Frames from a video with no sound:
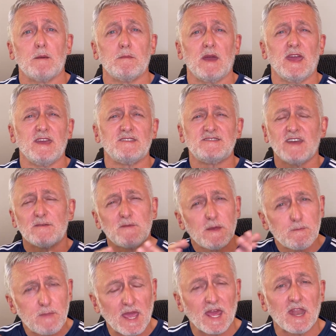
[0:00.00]
It's definitely
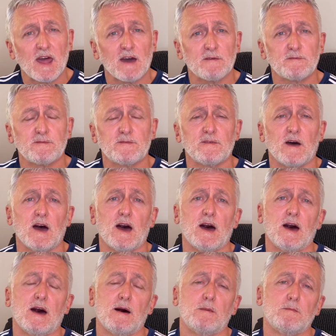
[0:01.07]
big enough.
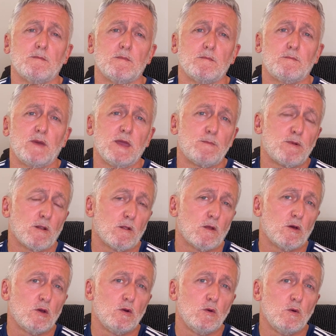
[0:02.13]
People
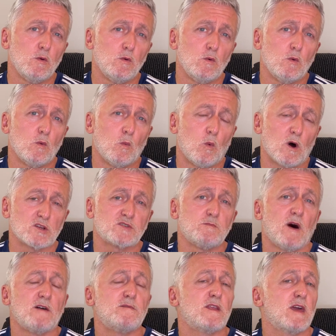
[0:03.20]
who watch
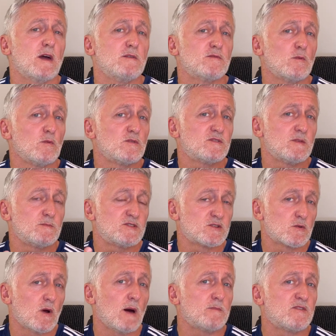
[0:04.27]
my videos or
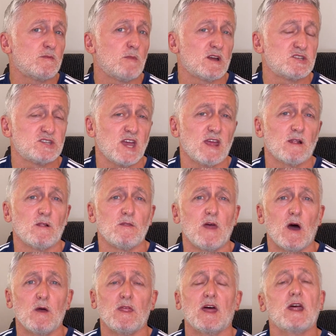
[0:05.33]
subscribe to my channel
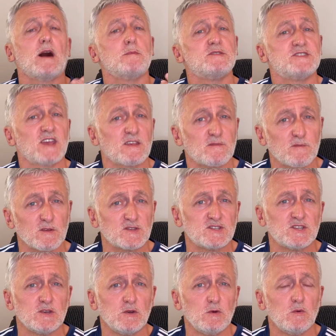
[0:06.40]
know that I'm
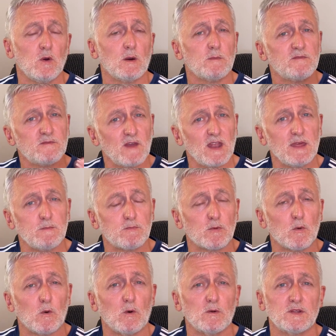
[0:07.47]
6'2". I'm fairly
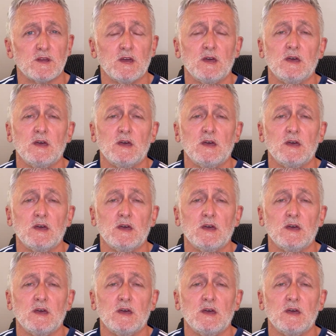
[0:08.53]
broad.